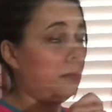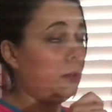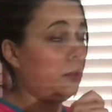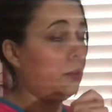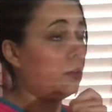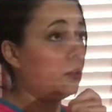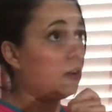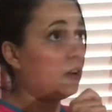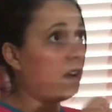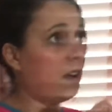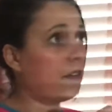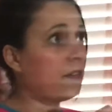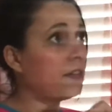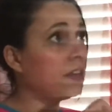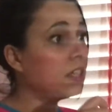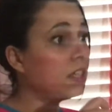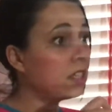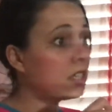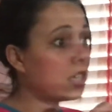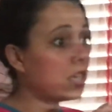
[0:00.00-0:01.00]
you're
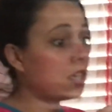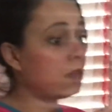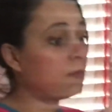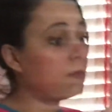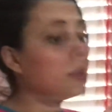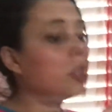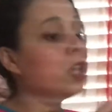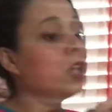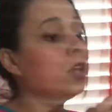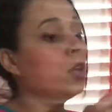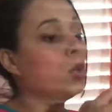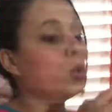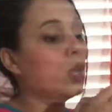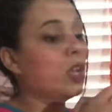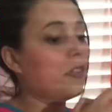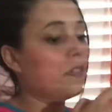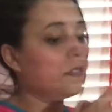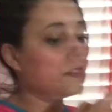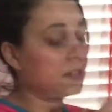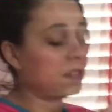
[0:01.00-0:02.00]
coughing deep you
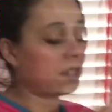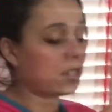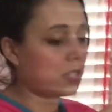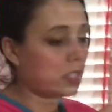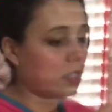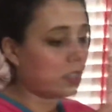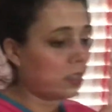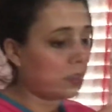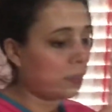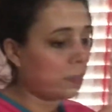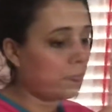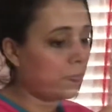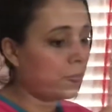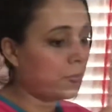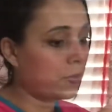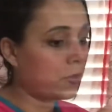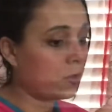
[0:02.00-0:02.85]
have a, um,